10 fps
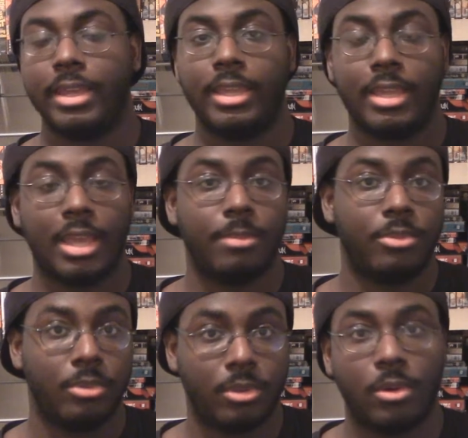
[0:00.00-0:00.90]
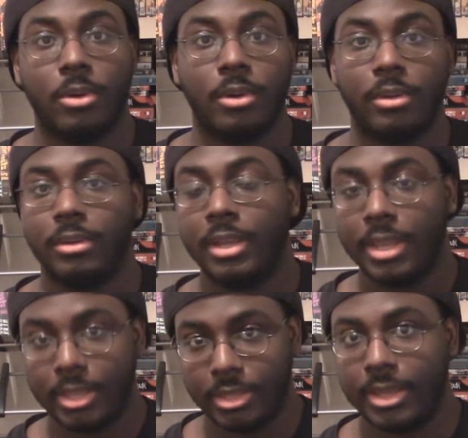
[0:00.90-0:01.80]
a capture card
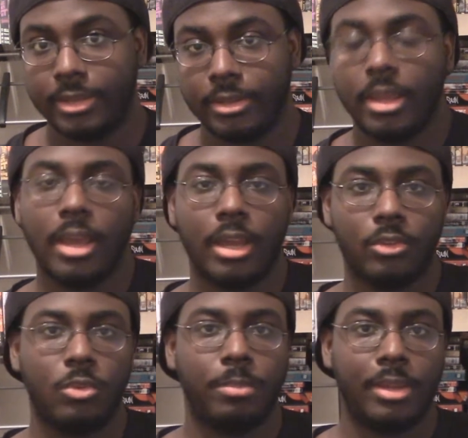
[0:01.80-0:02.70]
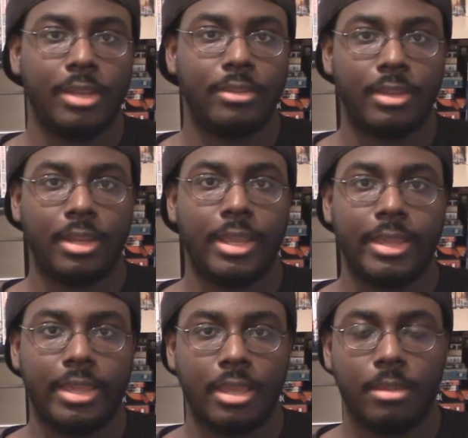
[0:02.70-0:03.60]
yet. I do plan to get a
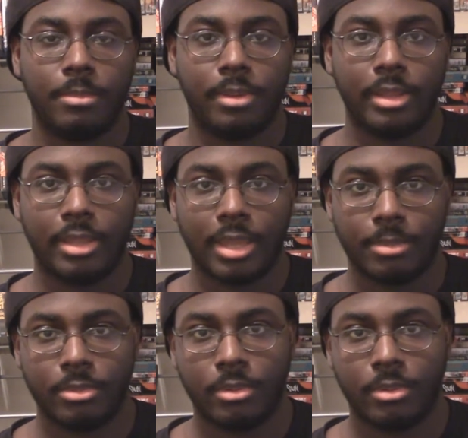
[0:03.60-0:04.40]
gameplay capture